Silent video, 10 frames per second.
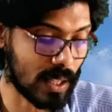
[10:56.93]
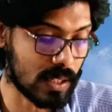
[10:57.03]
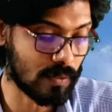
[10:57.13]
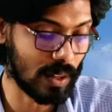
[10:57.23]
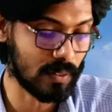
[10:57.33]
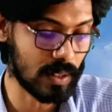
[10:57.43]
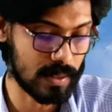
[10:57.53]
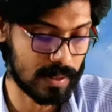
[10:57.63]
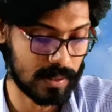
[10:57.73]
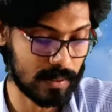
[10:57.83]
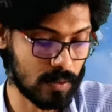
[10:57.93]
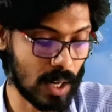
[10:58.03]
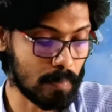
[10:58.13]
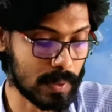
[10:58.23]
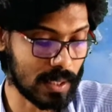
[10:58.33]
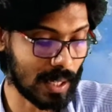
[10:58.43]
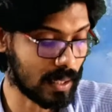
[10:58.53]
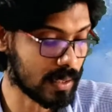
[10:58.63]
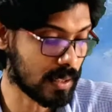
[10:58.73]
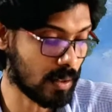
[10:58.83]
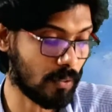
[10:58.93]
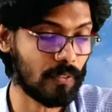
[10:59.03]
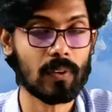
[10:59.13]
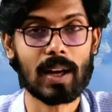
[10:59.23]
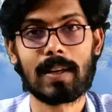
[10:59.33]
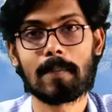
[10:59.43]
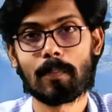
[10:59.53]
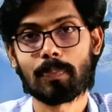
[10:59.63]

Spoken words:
its flowers draped in a curtain of rain.